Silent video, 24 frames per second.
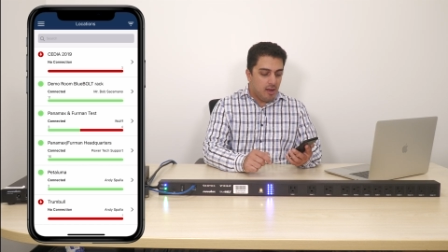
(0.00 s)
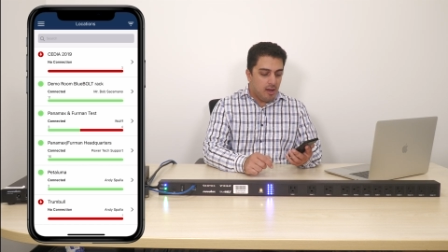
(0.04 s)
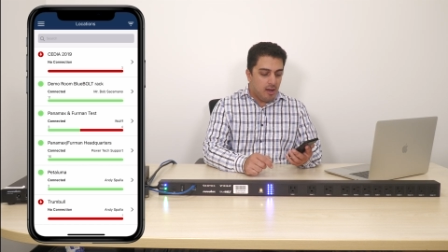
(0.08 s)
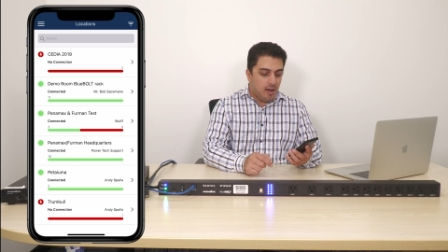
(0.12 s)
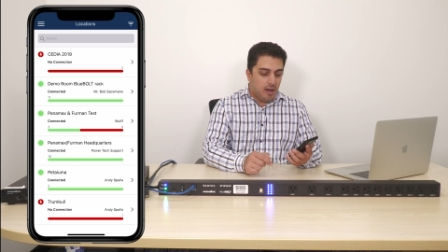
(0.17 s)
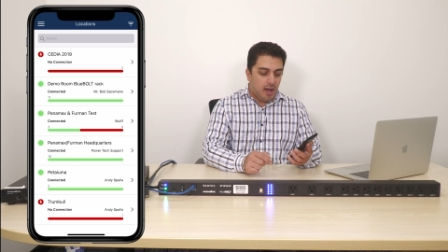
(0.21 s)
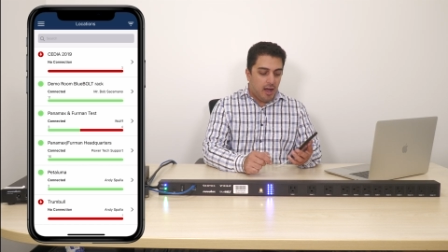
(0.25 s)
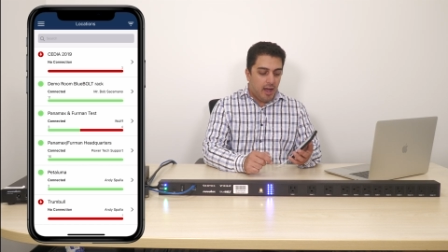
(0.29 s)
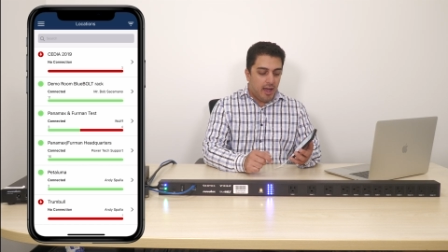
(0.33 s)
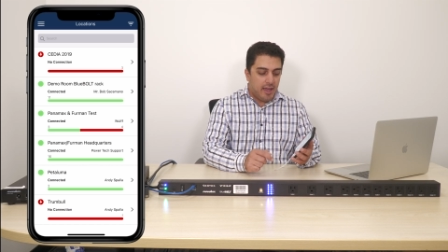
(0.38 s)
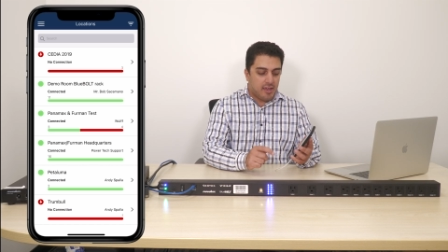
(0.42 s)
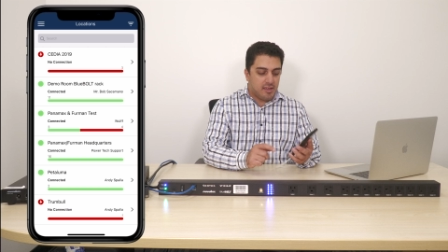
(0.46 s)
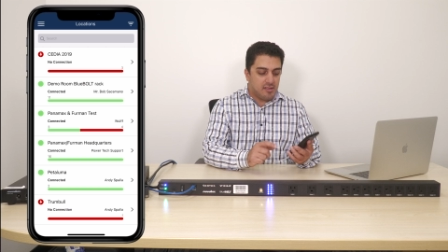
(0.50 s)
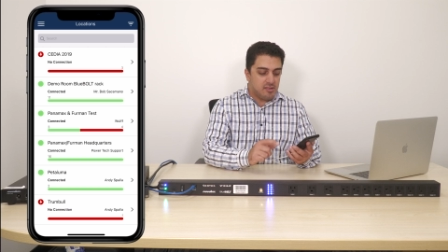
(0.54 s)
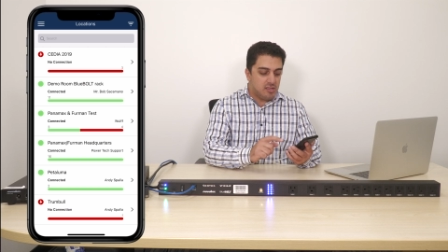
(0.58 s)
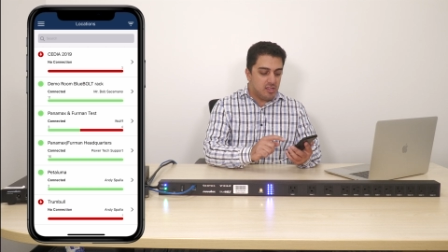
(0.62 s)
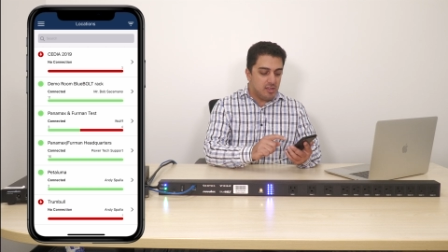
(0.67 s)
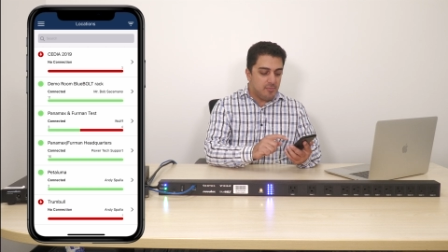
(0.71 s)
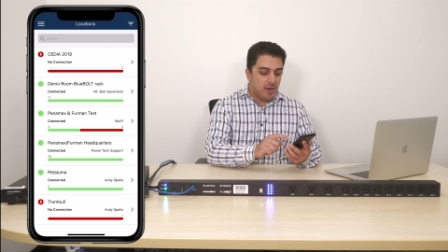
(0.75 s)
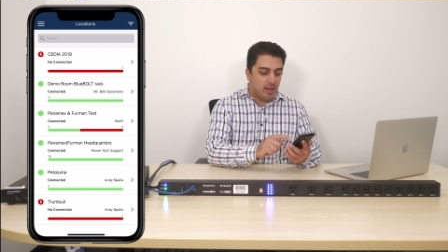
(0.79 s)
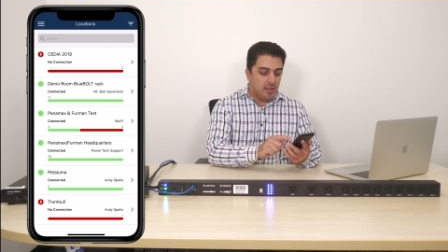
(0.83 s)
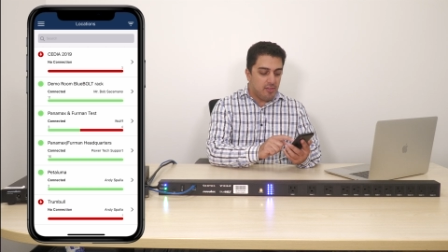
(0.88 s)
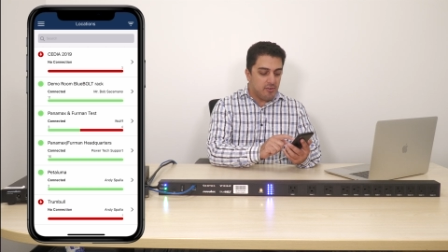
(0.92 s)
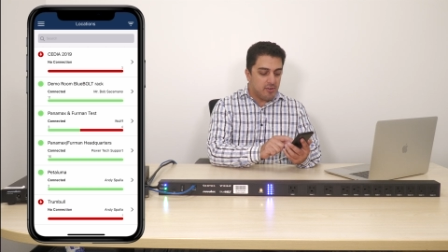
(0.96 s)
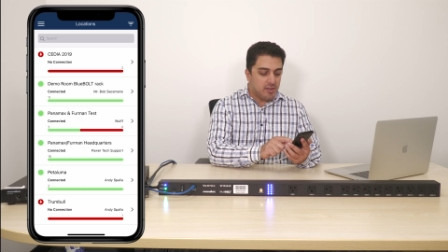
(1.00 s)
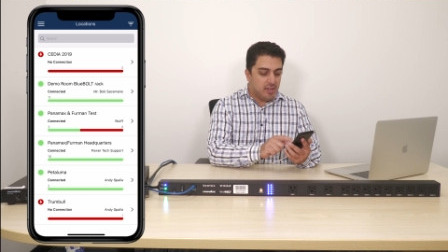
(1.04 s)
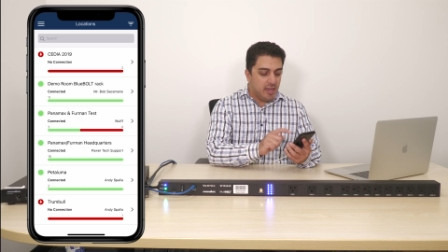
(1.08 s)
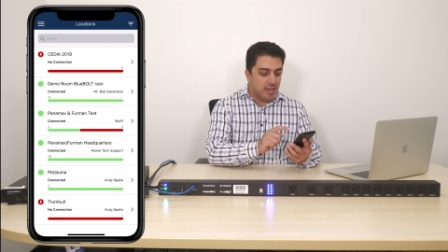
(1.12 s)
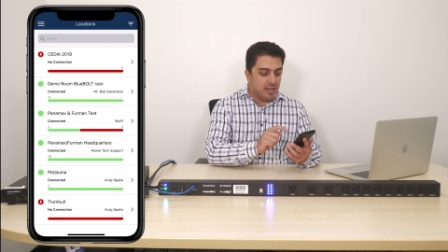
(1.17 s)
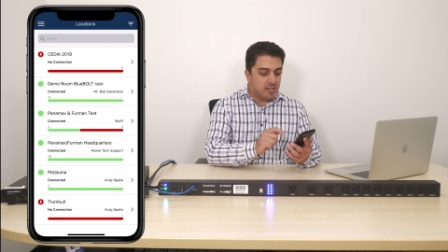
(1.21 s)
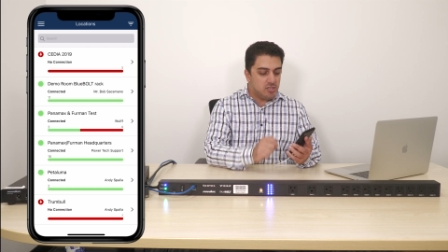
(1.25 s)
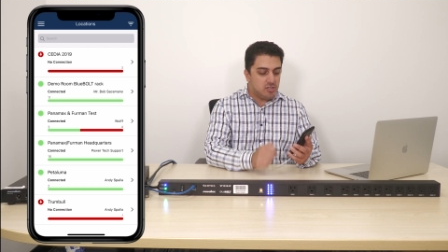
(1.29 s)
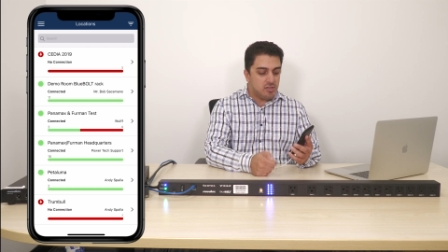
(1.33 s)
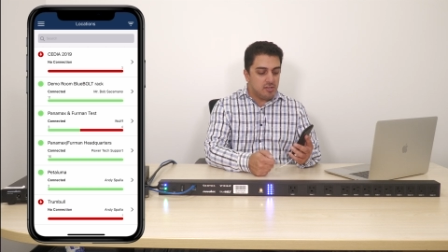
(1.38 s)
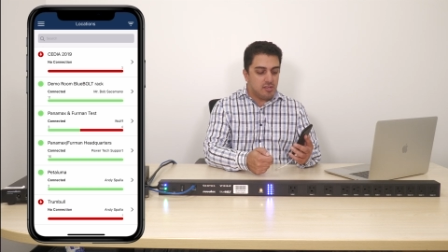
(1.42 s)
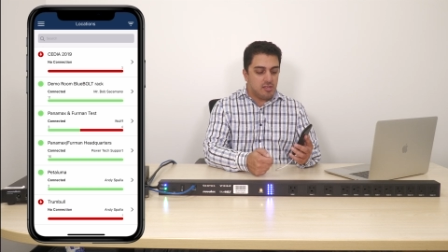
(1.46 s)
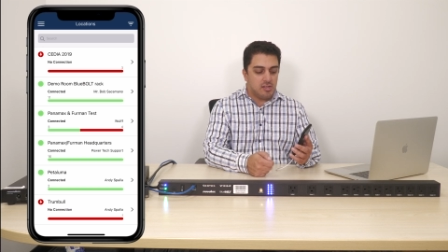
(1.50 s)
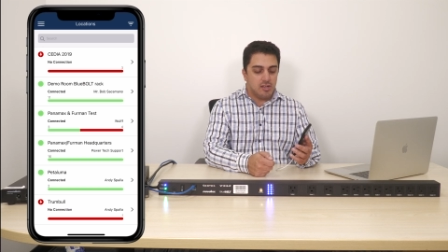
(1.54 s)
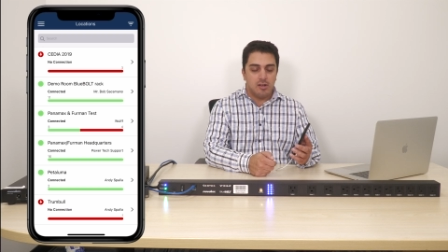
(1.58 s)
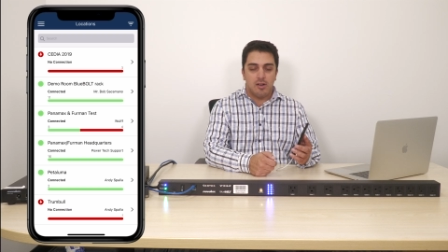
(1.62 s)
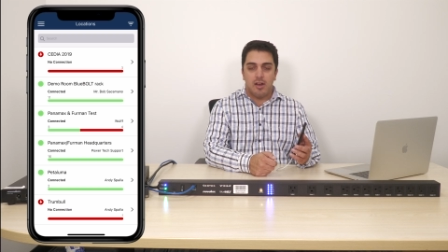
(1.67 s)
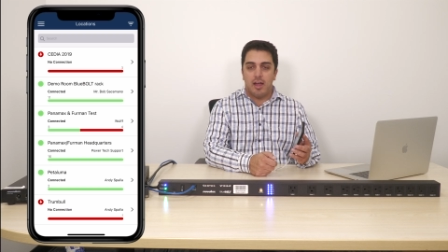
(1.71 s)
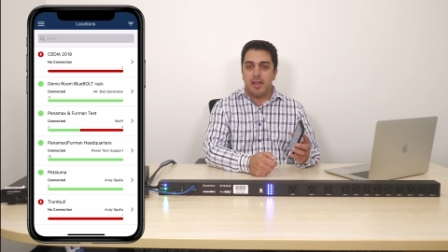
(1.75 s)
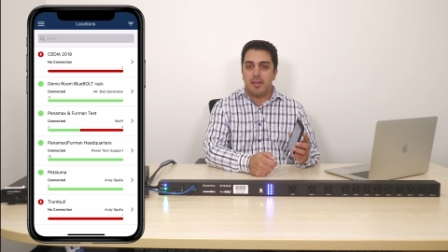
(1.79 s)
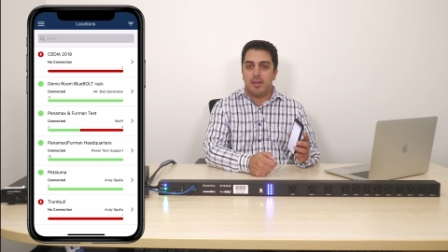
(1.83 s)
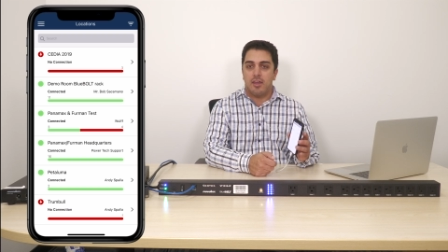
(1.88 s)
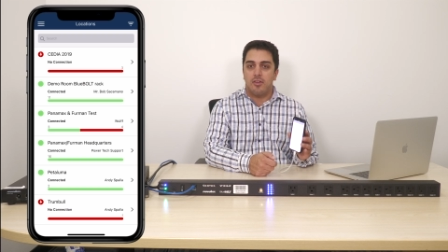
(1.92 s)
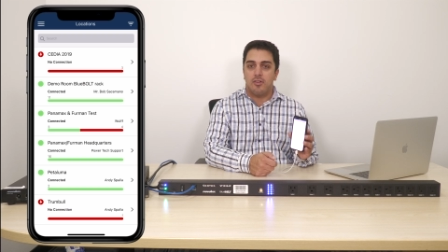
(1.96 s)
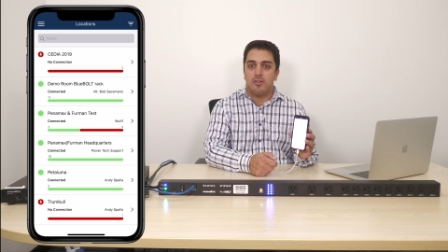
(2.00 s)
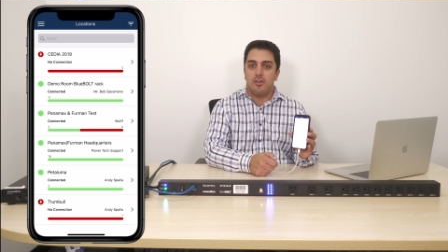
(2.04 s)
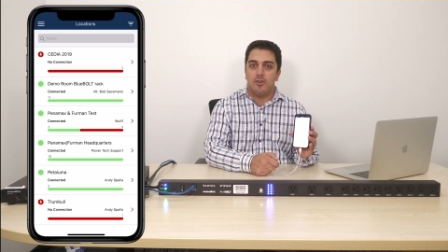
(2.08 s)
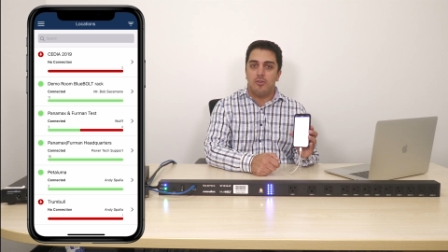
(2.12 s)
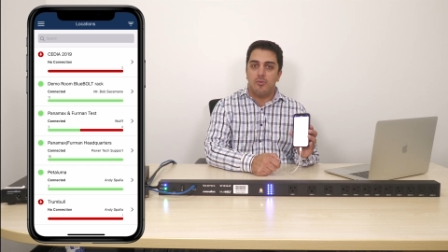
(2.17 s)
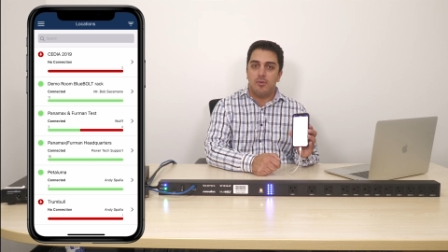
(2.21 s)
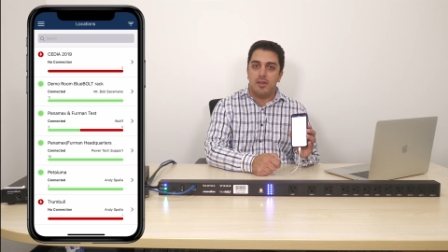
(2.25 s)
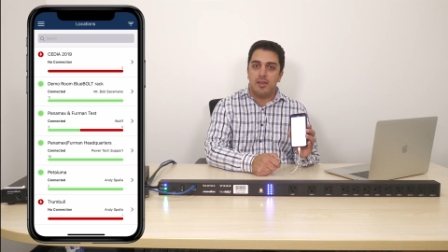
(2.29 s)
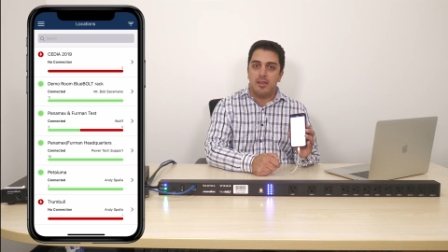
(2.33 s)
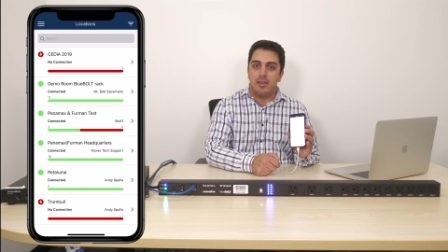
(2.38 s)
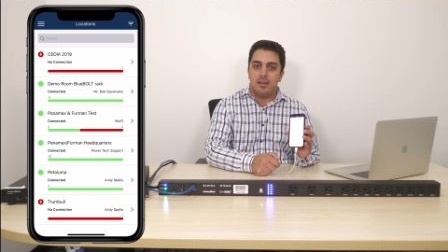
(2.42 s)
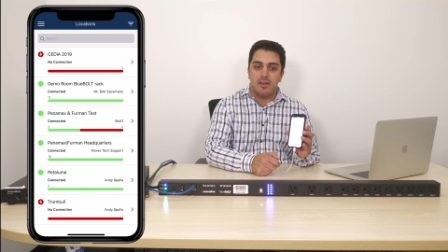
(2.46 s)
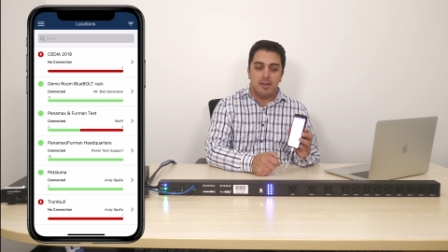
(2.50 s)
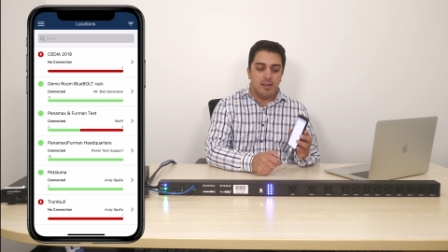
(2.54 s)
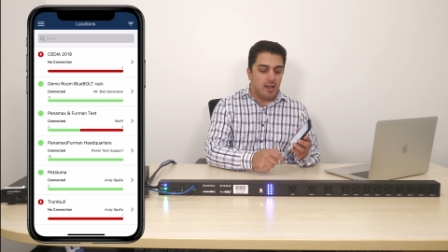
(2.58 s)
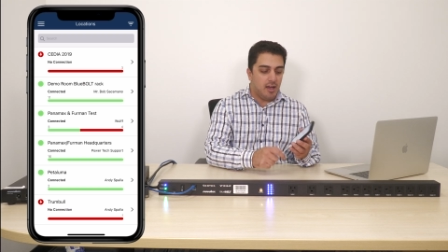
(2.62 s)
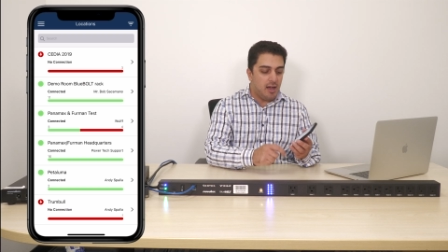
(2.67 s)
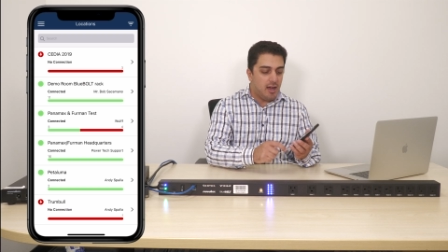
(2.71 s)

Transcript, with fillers: Uh, I can see my locations here. I can go in.